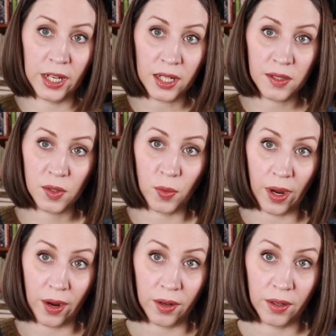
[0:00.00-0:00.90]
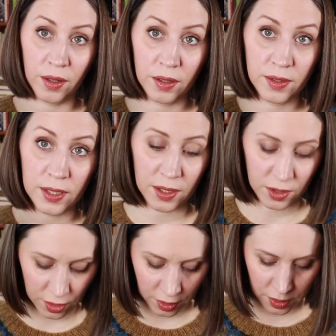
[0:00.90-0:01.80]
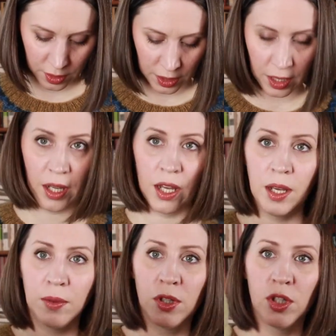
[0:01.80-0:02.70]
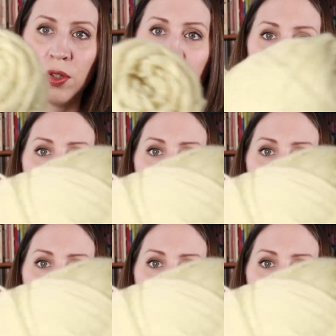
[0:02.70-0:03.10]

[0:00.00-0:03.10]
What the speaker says: square center, I'm going to shoot in